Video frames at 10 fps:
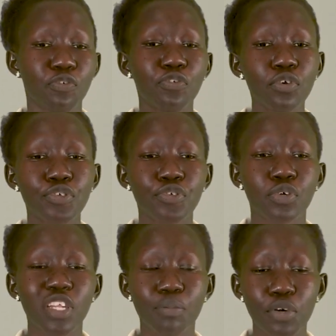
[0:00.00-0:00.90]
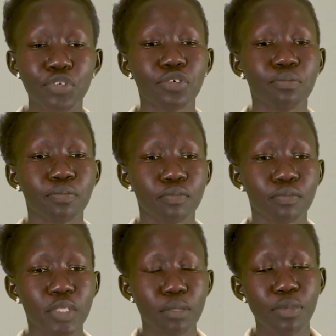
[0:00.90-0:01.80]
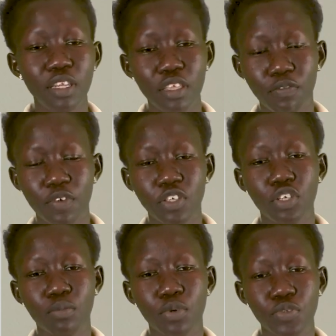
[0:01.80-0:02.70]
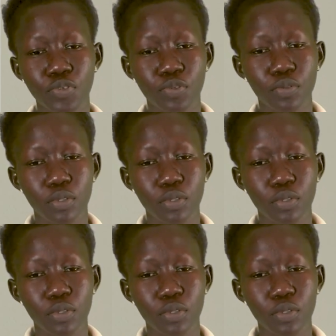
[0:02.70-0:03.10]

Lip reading: fruits on the bottom beneath vegetables